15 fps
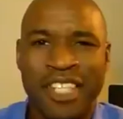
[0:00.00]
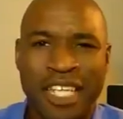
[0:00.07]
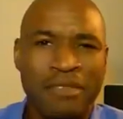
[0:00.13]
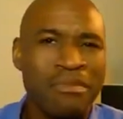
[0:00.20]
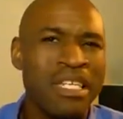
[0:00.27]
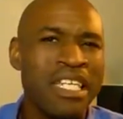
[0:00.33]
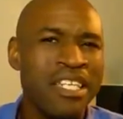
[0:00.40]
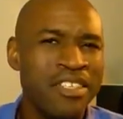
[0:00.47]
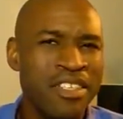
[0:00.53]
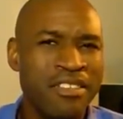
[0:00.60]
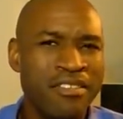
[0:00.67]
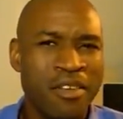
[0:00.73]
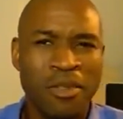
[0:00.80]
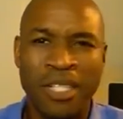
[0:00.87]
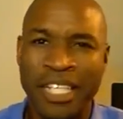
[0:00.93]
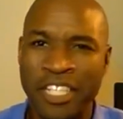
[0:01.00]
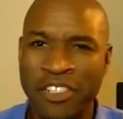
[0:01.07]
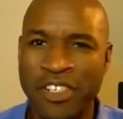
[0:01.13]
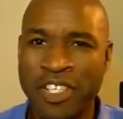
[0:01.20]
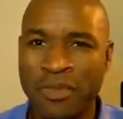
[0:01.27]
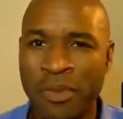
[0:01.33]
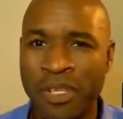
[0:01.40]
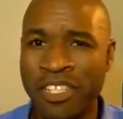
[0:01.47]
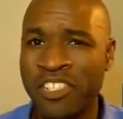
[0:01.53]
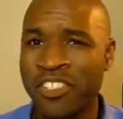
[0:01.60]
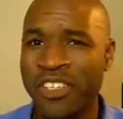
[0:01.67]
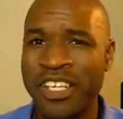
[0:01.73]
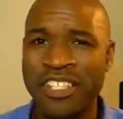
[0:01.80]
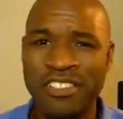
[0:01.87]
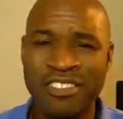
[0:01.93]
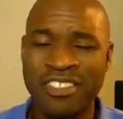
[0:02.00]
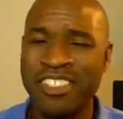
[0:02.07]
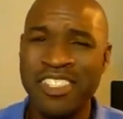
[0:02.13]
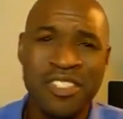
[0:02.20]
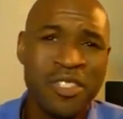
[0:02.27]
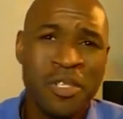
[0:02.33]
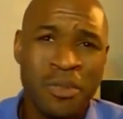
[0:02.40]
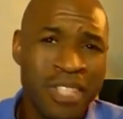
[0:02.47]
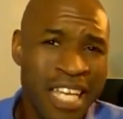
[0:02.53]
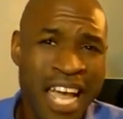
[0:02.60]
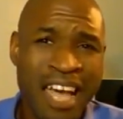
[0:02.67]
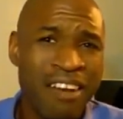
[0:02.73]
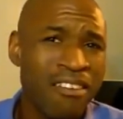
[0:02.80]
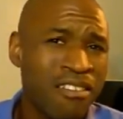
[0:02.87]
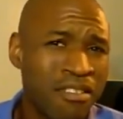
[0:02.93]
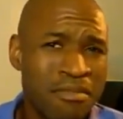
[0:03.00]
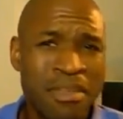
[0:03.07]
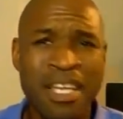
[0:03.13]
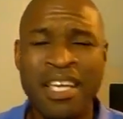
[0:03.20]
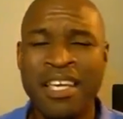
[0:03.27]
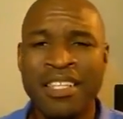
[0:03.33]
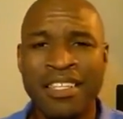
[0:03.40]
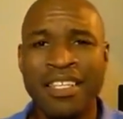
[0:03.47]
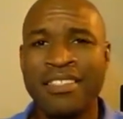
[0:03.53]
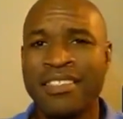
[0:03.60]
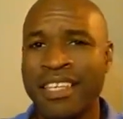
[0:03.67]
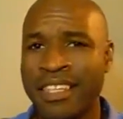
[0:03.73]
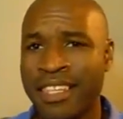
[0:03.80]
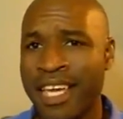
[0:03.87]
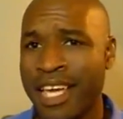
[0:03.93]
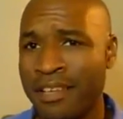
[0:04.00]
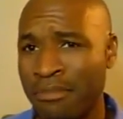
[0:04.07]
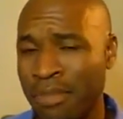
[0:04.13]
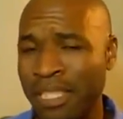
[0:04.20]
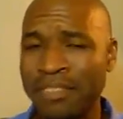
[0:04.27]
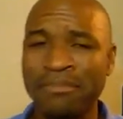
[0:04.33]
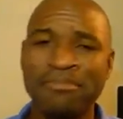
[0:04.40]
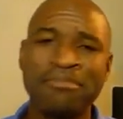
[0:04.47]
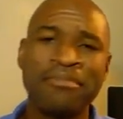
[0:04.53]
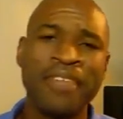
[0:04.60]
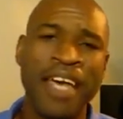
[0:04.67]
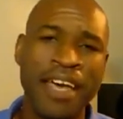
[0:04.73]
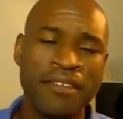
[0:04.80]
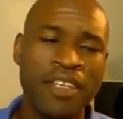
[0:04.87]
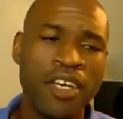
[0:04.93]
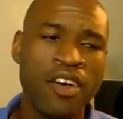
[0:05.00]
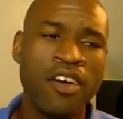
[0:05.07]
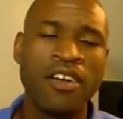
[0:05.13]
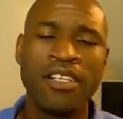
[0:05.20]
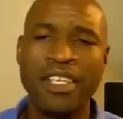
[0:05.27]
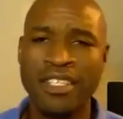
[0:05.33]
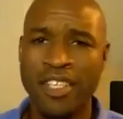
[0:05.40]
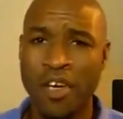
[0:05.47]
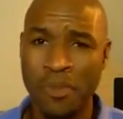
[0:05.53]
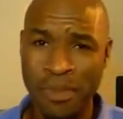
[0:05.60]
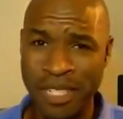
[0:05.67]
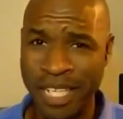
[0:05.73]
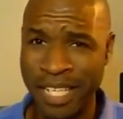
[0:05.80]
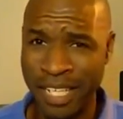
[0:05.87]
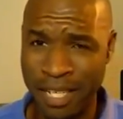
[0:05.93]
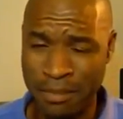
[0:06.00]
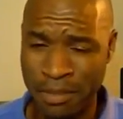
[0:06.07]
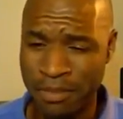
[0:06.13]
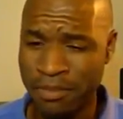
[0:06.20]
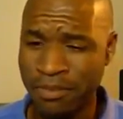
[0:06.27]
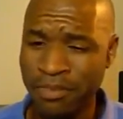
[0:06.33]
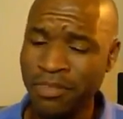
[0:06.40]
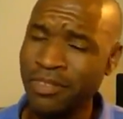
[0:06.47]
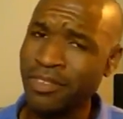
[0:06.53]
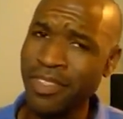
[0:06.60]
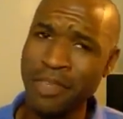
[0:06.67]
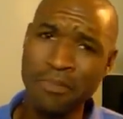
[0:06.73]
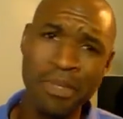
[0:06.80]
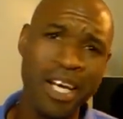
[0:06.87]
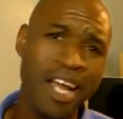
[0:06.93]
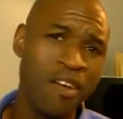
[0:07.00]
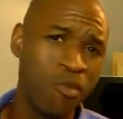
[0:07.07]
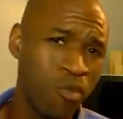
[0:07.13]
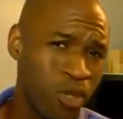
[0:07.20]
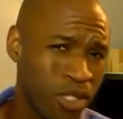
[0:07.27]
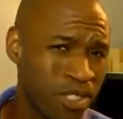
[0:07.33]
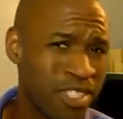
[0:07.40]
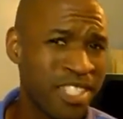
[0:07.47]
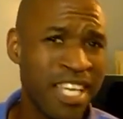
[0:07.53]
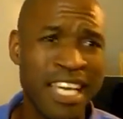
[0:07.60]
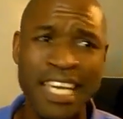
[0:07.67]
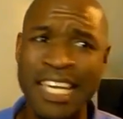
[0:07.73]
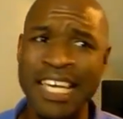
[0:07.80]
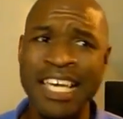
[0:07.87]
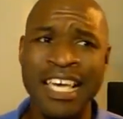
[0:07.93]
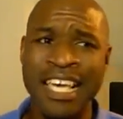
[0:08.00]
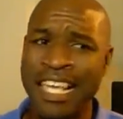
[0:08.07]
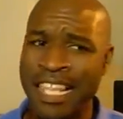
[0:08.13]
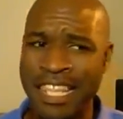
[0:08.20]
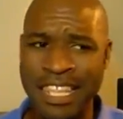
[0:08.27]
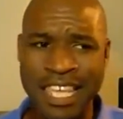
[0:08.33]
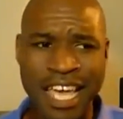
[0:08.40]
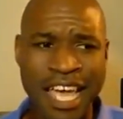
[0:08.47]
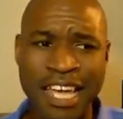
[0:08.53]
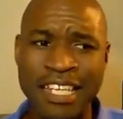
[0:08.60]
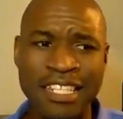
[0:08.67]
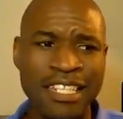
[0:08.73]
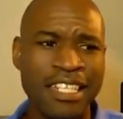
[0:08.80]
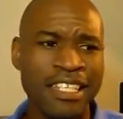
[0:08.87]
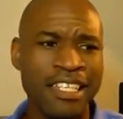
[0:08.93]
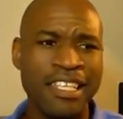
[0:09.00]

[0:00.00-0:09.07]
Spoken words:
you're like me, you don't like transporting strangers because you don't know what they got on them, things like that. But having a car does help in day labor. But I will say that